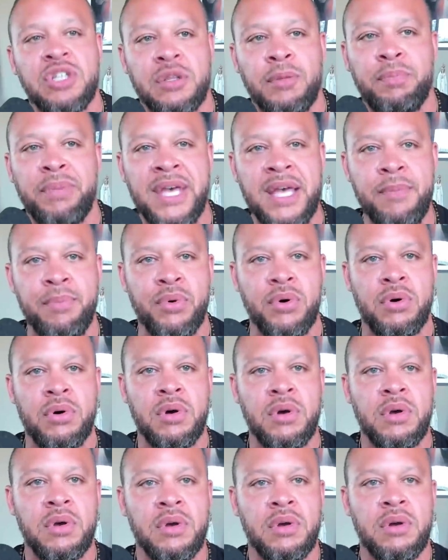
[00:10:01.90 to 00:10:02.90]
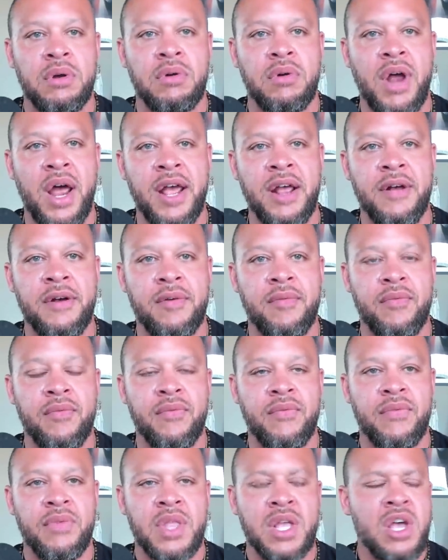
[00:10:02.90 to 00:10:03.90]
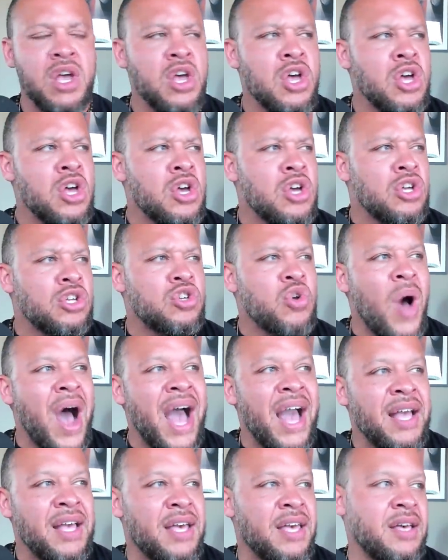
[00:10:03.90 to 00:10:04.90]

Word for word: of the people, right? So I,